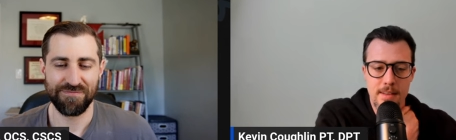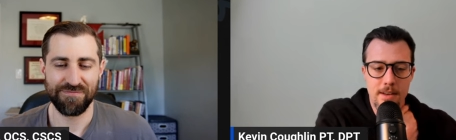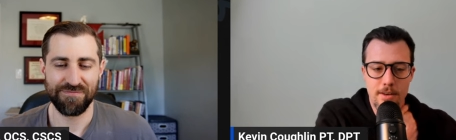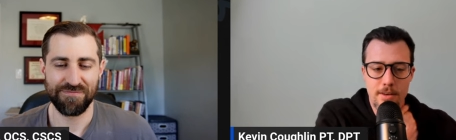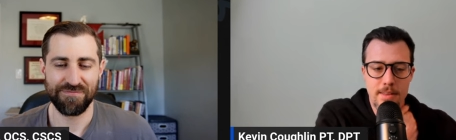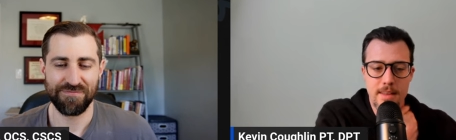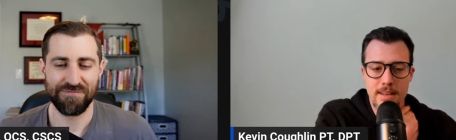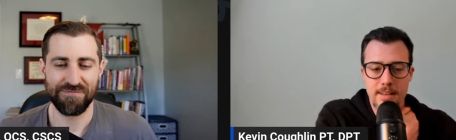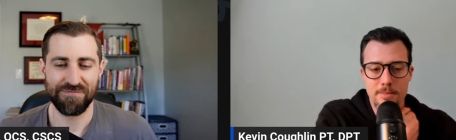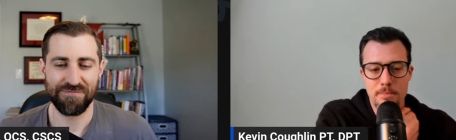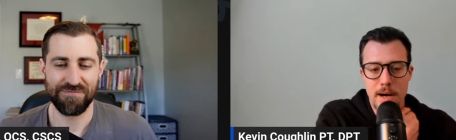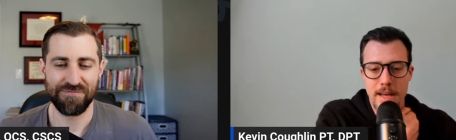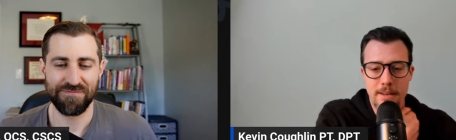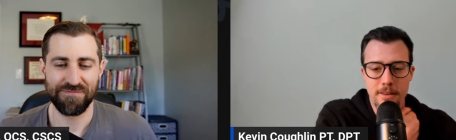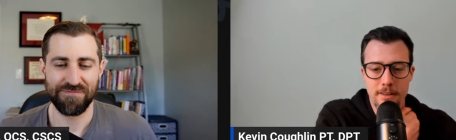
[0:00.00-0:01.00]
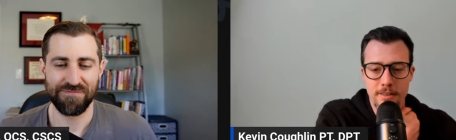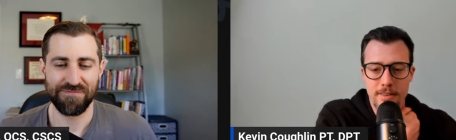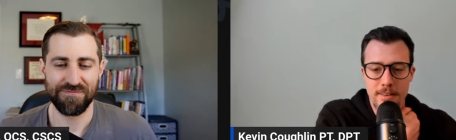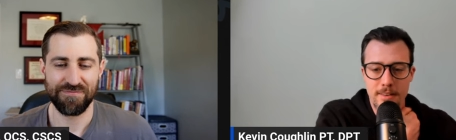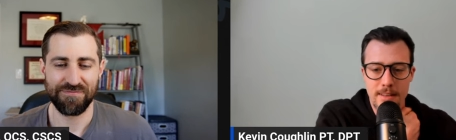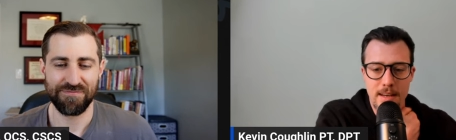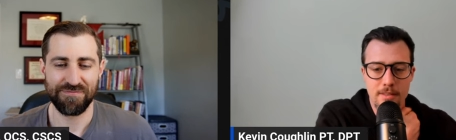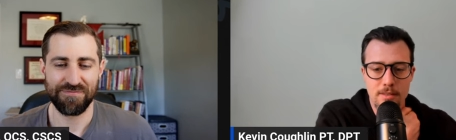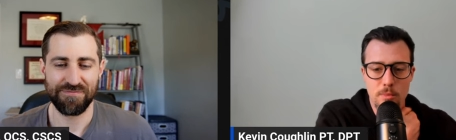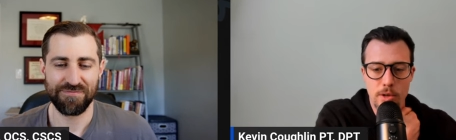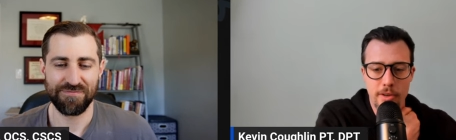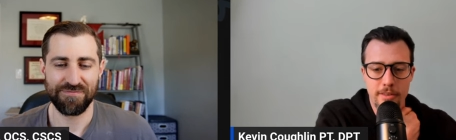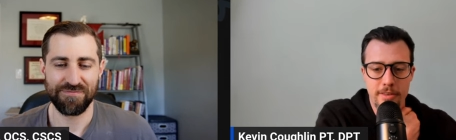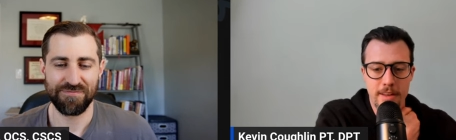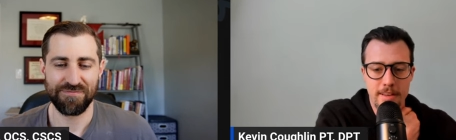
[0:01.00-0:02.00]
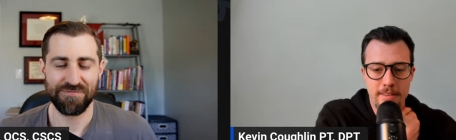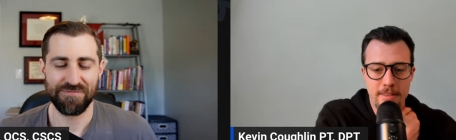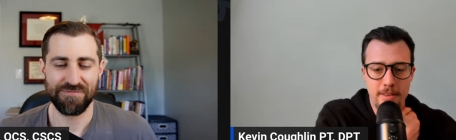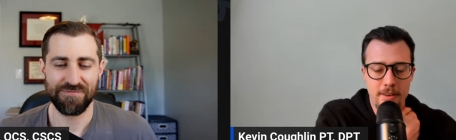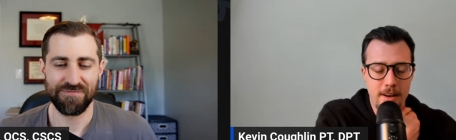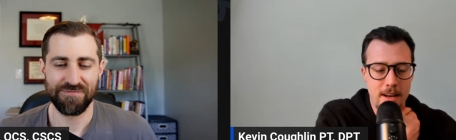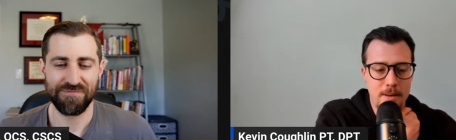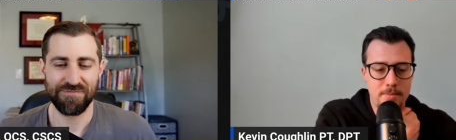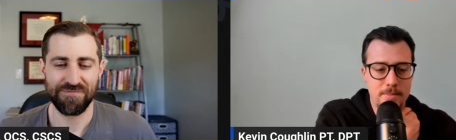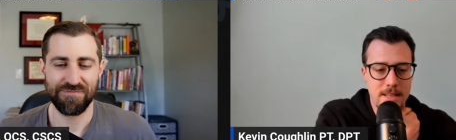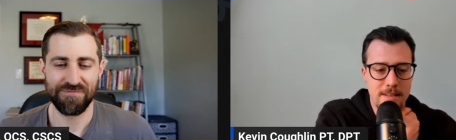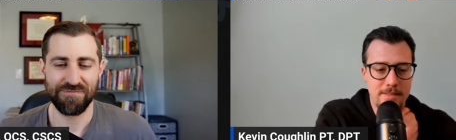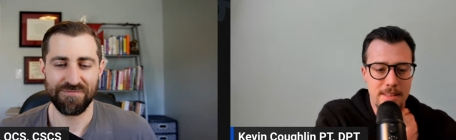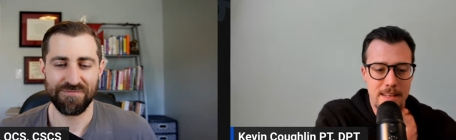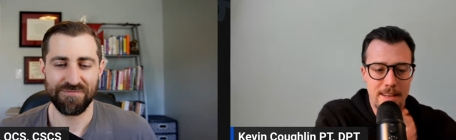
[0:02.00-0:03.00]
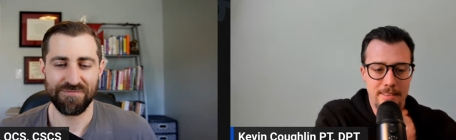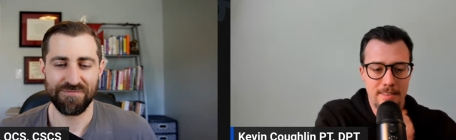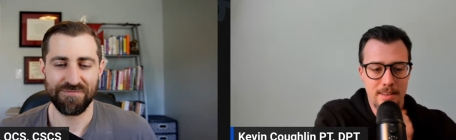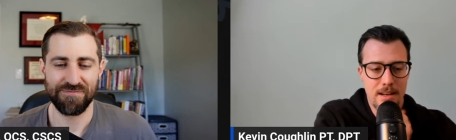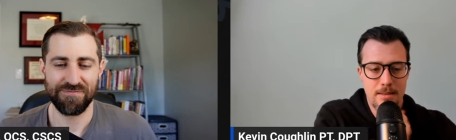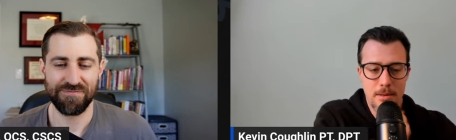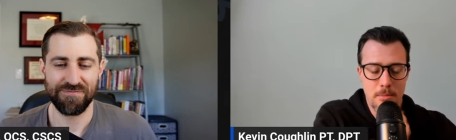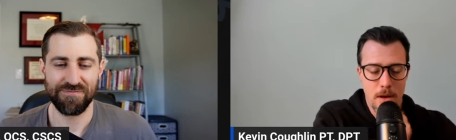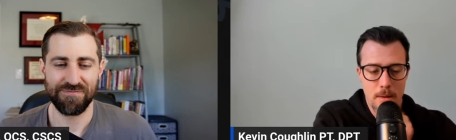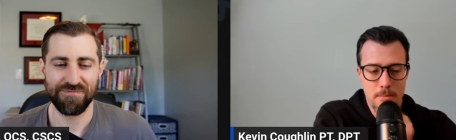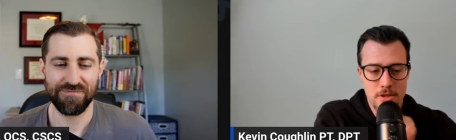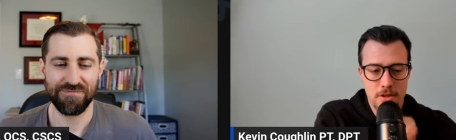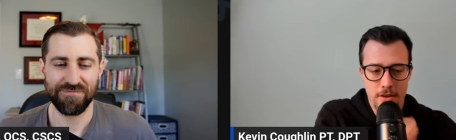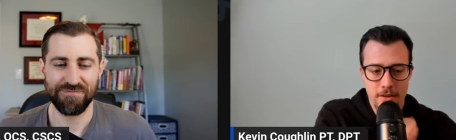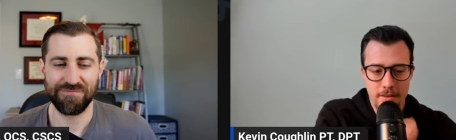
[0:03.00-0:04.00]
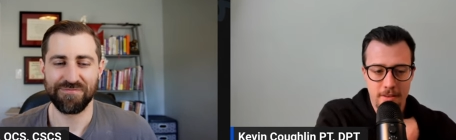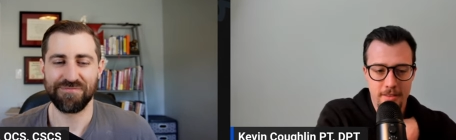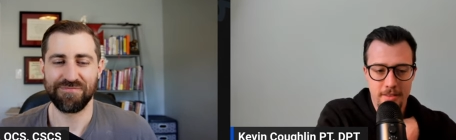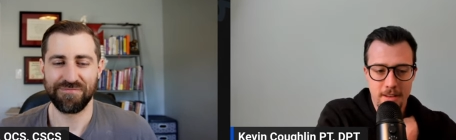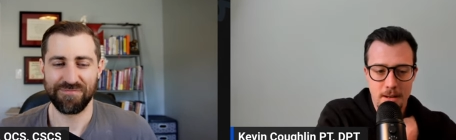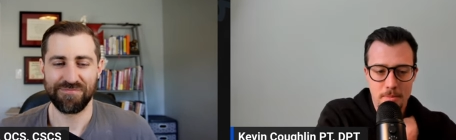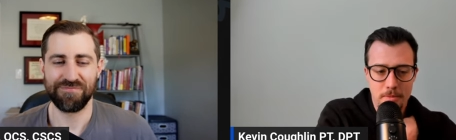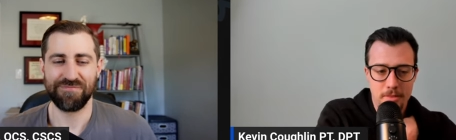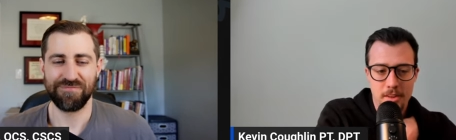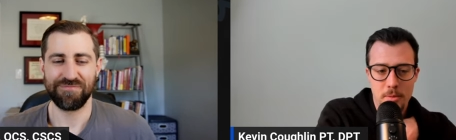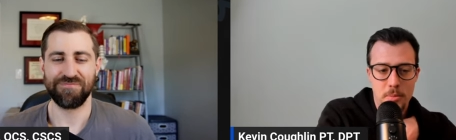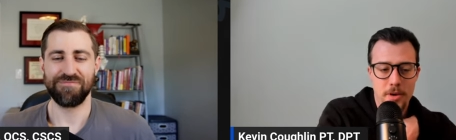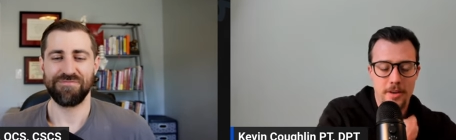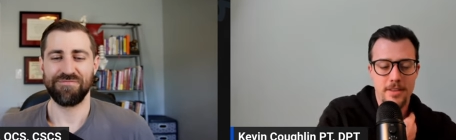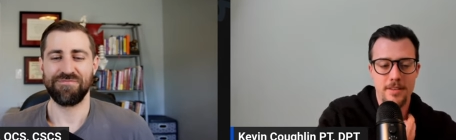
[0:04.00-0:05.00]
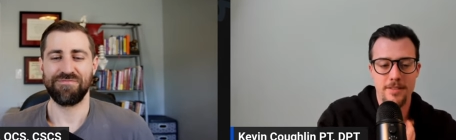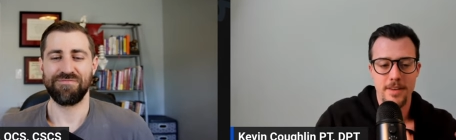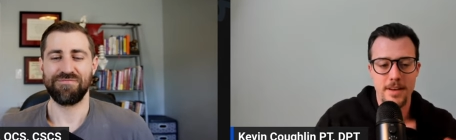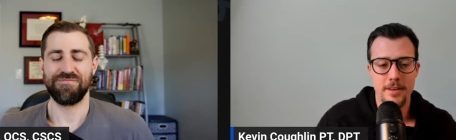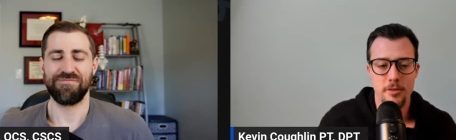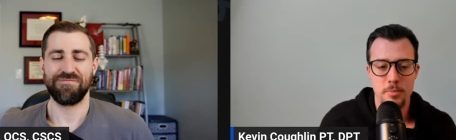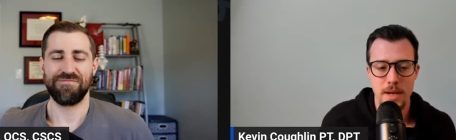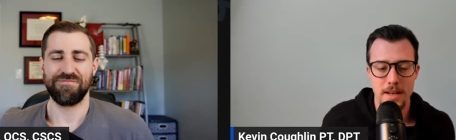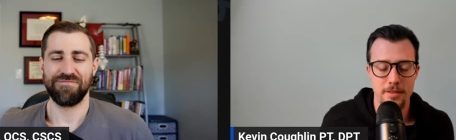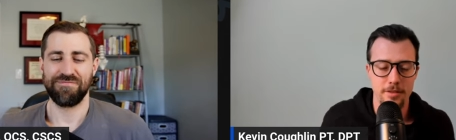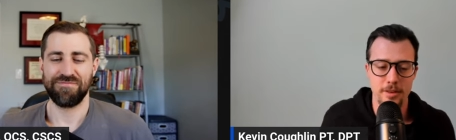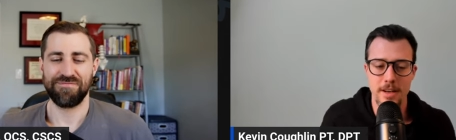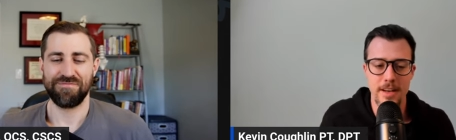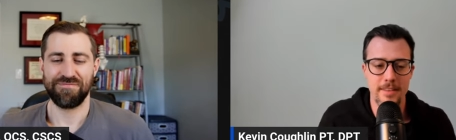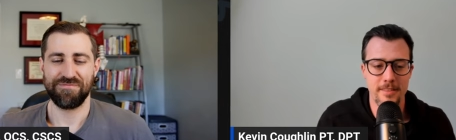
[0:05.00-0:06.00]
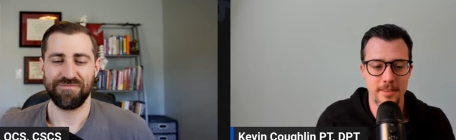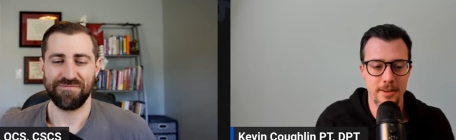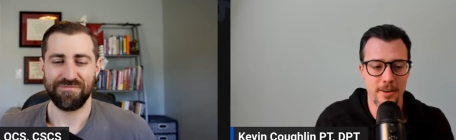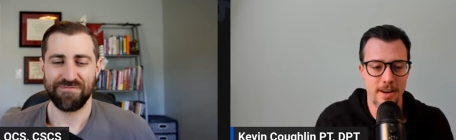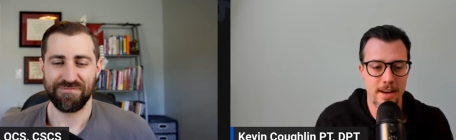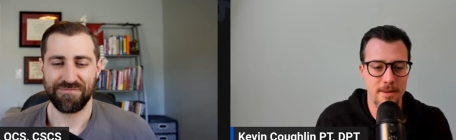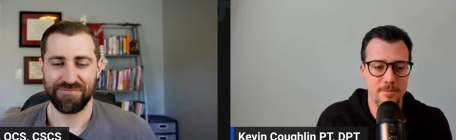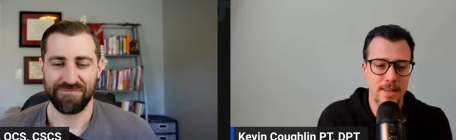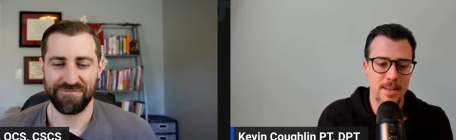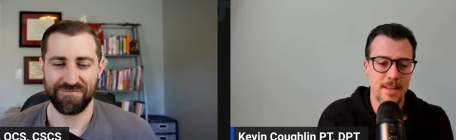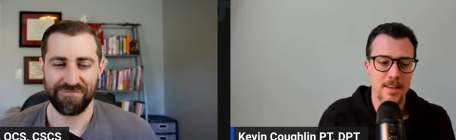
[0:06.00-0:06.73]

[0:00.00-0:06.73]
Speaker 1: know, I think Mike or Kevin Wilkes' Instagram definitely has some. I'm sure there's some somewhere in the Fitness Pain-Free Instagram.